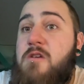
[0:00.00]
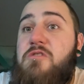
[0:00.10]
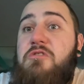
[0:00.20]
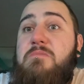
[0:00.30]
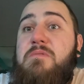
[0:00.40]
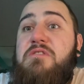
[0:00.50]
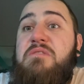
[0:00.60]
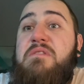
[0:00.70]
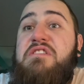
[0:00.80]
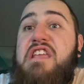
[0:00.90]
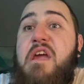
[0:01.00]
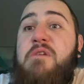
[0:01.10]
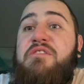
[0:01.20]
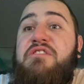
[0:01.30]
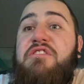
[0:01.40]
shoot
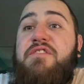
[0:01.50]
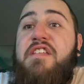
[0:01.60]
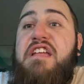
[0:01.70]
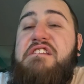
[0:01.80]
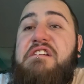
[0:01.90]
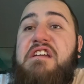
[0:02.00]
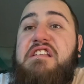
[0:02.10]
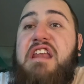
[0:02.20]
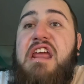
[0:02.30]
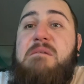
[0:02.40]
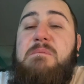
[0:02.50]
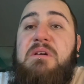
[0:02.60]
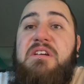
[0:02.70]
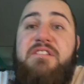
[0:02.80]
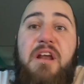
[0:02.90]
and stuff like that on that game.
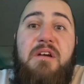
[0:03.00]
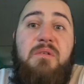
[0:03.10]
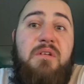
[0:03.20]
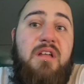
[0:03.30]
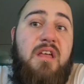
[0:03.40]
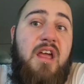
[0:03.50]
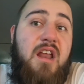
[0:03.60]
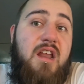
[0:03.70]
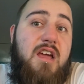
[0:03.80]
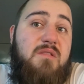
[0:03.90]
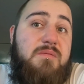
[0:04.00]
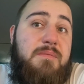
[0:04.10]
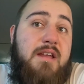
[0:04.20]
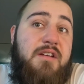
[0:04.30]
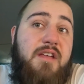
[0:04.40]
So I will be
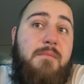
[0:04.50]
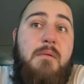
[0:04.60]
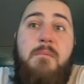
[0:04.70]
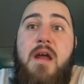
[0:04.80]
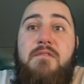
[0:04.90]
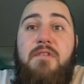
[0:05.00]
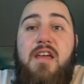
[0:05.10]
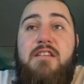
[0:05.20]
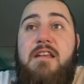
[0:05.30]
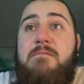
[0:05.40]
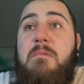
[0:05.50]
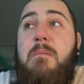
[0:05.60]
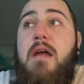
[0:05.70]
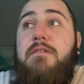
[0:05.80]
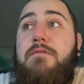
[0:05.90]
playing the game. I might
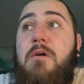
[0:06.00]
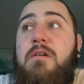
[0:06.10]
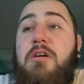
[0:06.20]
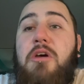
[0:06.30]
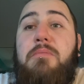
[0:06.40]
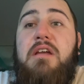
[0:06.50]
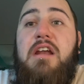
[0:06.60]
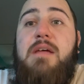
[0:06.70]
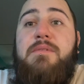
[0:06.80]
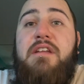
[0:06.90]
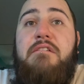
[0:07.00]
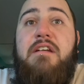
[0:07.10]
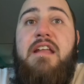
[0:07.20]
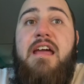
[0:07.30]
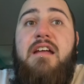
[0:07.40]
throw in a couple of clips here
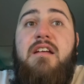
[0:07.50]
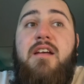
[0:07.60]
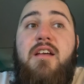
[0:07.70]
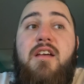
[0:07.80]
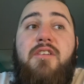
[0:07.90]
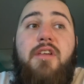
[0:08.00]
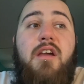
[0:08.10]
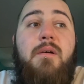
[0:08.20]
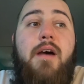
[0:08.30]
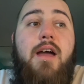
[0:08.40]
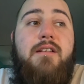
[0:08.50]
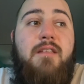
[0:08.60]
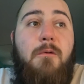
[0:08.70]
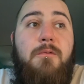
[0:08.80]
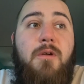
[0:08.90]
and there, so I
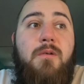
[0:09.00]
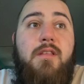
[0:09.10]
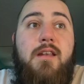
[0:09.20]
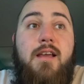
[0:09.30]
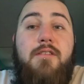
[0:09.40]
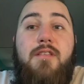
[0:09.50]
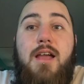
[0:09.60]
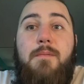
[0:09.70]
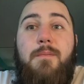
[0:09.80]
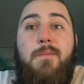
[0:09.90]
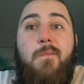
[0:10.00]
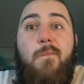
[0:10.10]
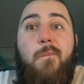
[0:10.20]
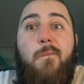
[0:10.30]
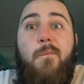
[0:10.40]
don't know when the next time
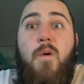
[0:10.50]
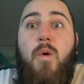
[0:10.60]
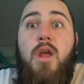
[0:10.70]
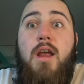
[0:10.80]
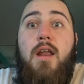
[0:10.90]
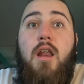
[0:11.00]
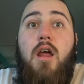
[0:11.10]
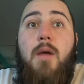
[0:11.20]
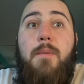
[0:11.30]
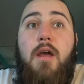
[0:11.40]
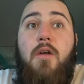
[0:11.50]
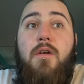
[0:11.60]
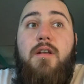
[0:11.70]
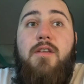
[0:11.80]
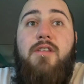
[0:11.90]
be
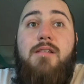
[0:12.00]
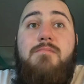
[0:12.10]
on Tuesday.